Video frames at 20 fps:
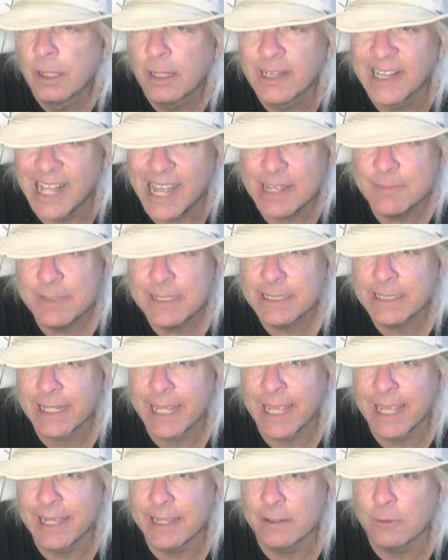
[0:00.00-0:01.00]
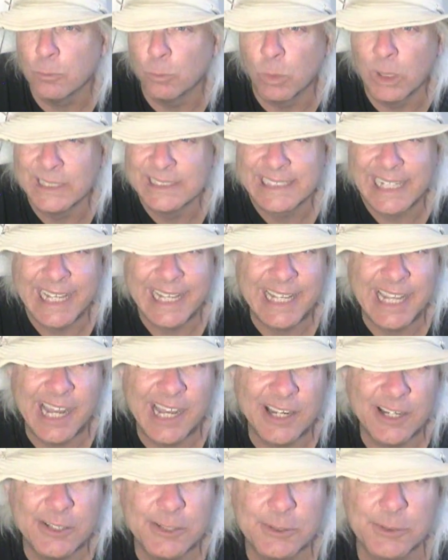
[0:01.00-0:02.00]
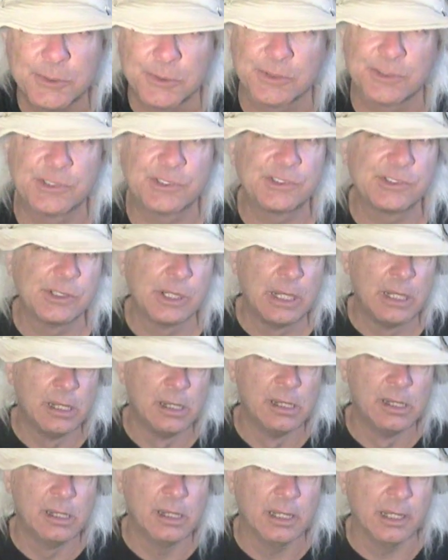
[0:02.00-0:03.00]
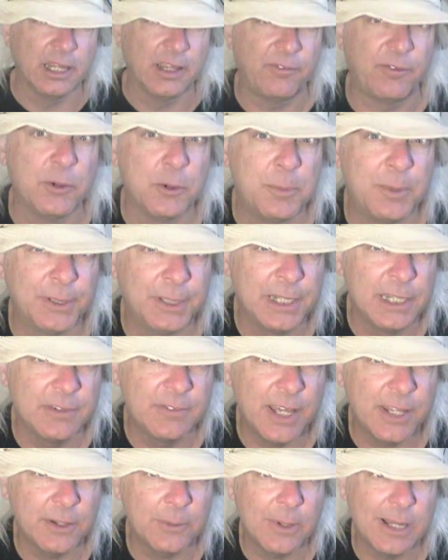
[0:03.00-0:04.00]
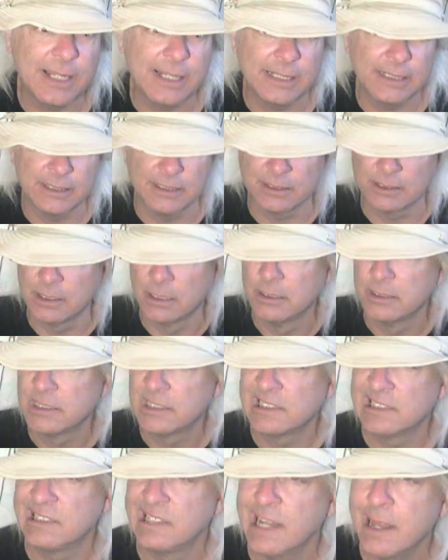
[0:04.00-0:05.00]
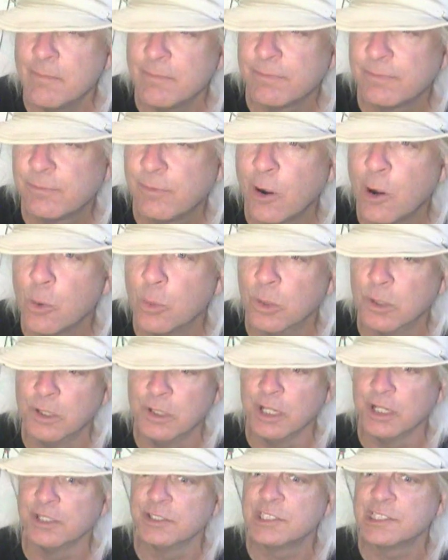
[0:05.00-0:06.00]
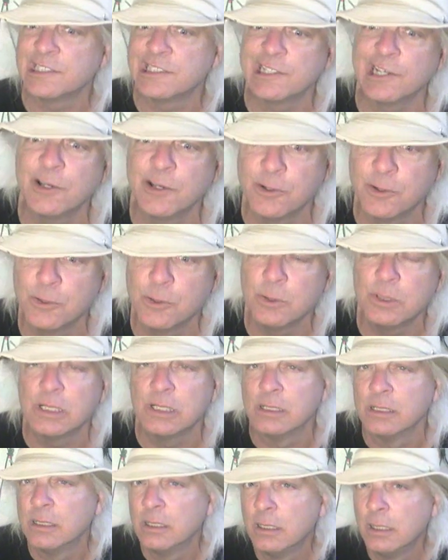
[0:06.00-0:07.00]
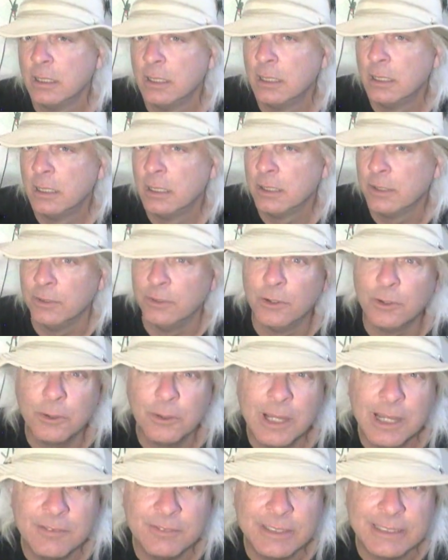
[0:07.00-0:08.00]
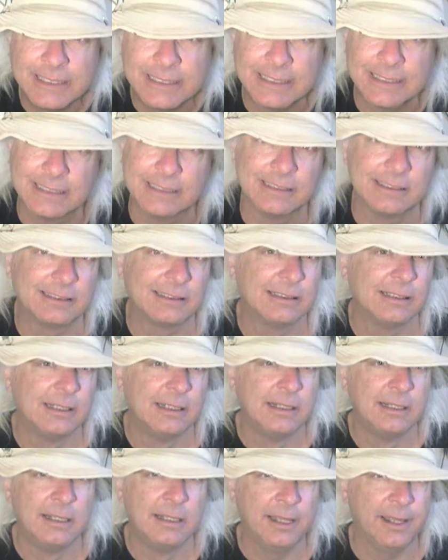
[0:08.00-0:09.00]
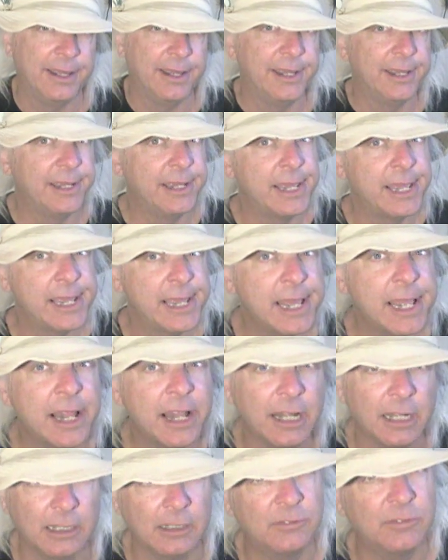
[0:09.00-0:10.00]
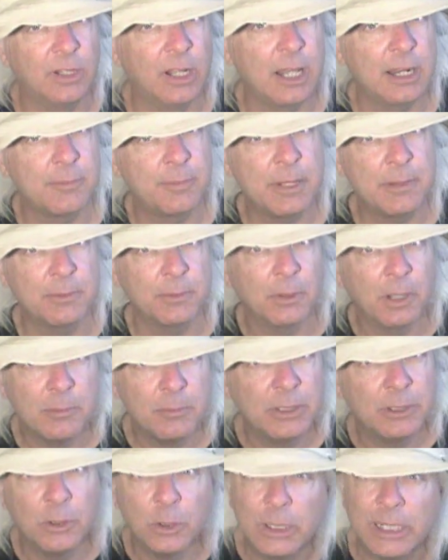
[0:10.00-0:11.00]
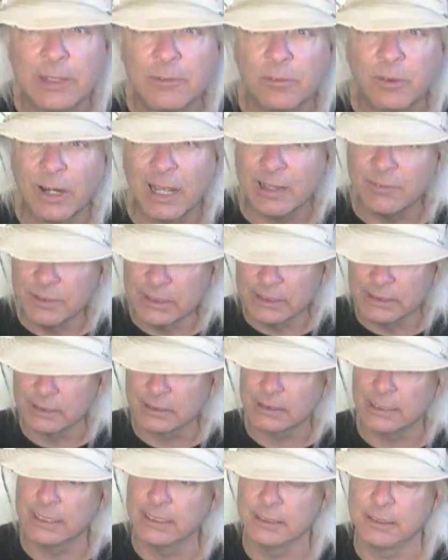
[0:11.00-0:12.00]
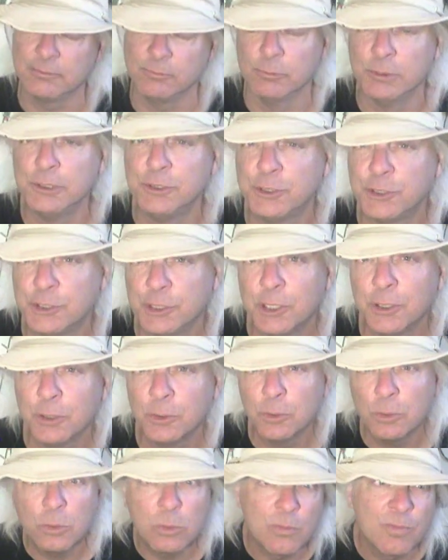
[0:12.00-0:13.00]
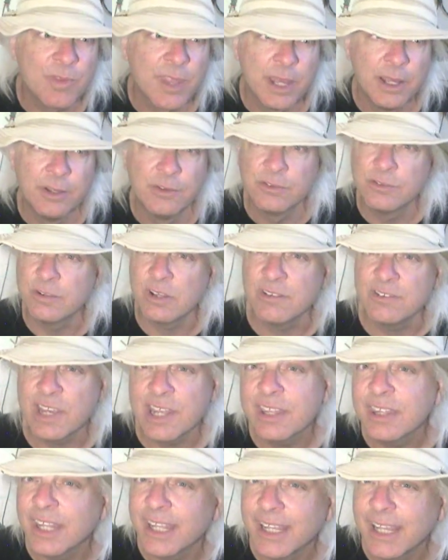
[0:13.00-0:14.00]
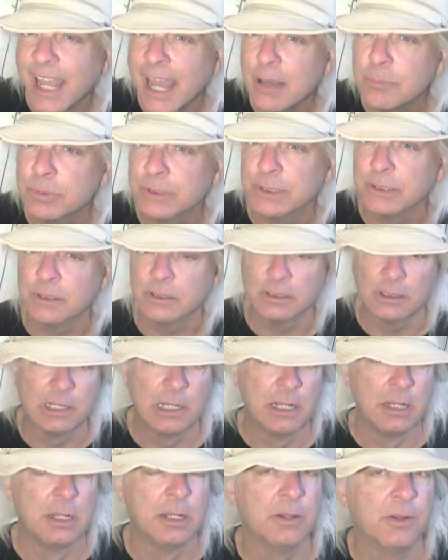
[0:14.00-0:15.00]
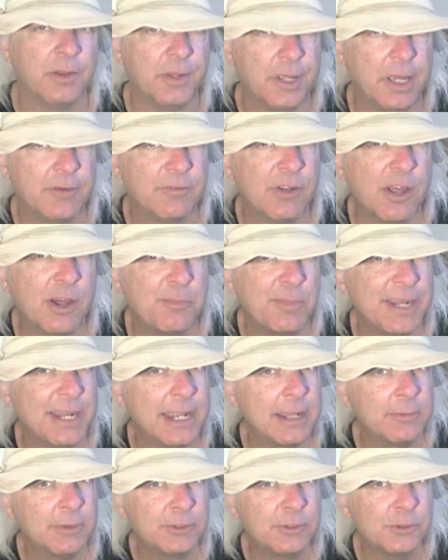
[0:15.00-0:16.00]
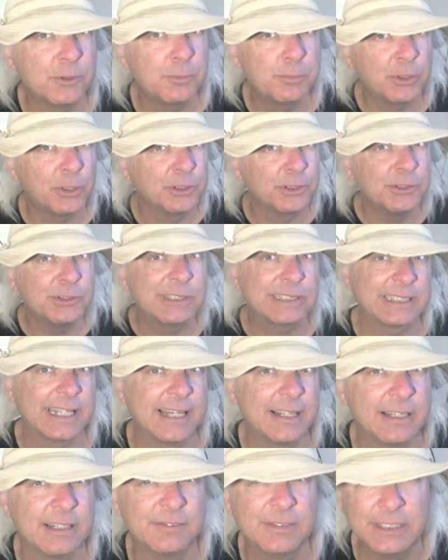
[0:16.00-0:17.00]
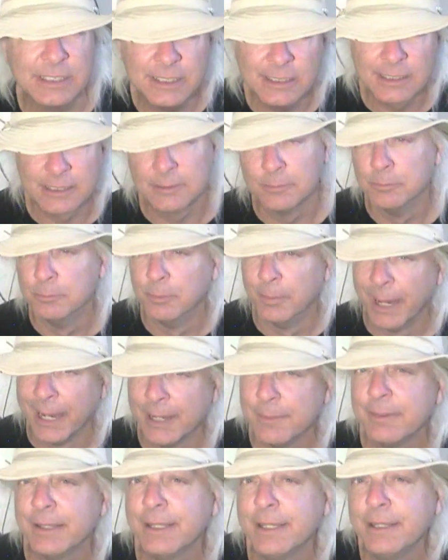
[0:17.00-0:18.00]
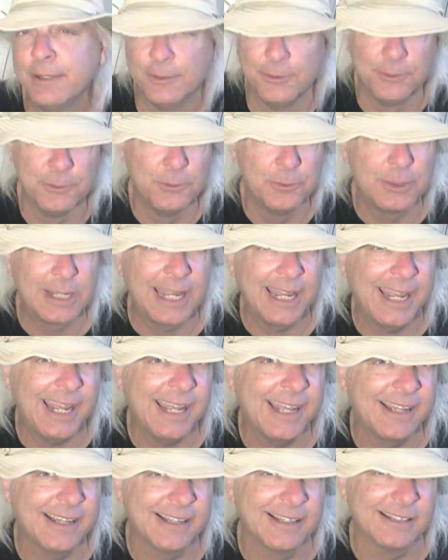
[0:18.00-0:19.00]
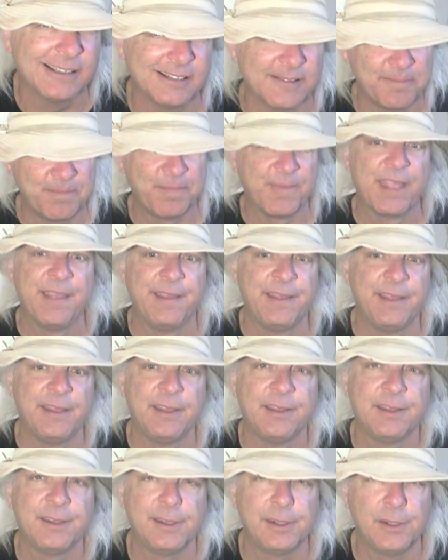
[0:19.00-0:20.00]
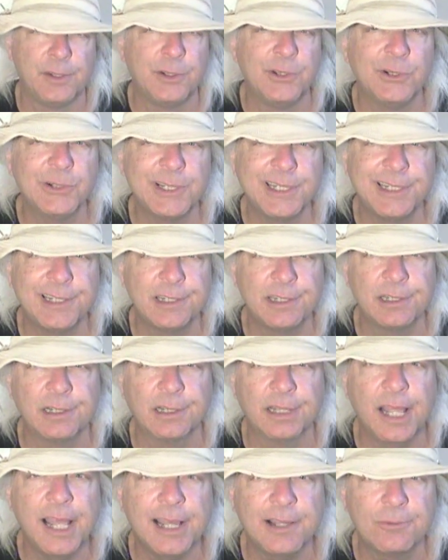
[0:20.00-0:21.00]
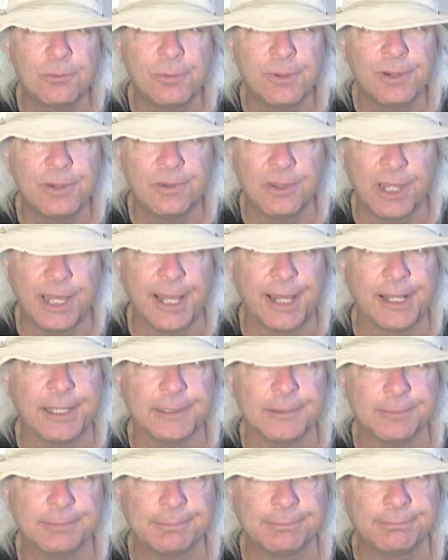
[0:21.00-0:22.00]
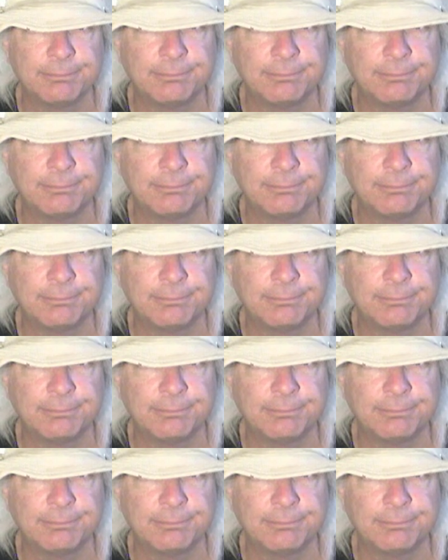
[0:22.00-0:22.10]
ClimateGate was a hoax. If you believe otherwise, step forward and show your evidence. A hell of a lot of people have been looking for evidence that would show such a thing happened. They have not been able to produce that evidence. Maybe you can. Good luck with that.